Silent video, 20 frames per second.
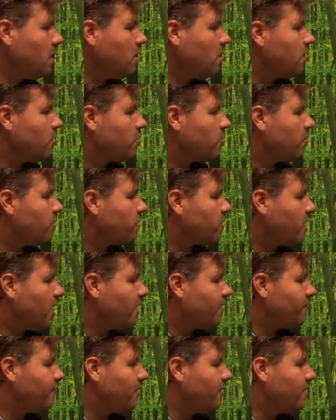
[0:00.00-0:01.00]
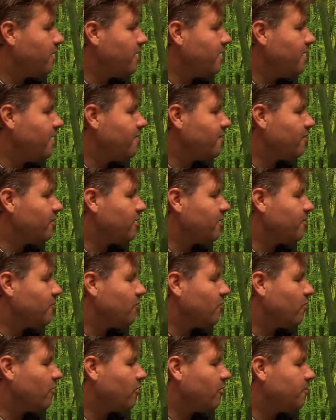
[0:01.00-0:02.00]
So it's not very easily
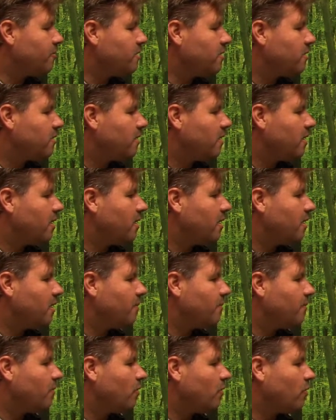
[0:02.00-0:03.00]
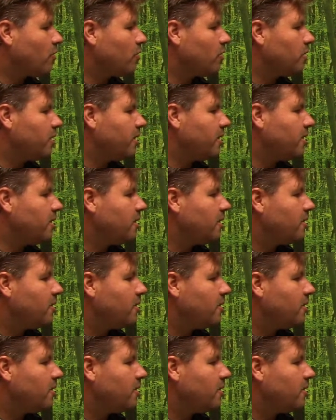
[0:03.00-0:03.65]
absorbed orally.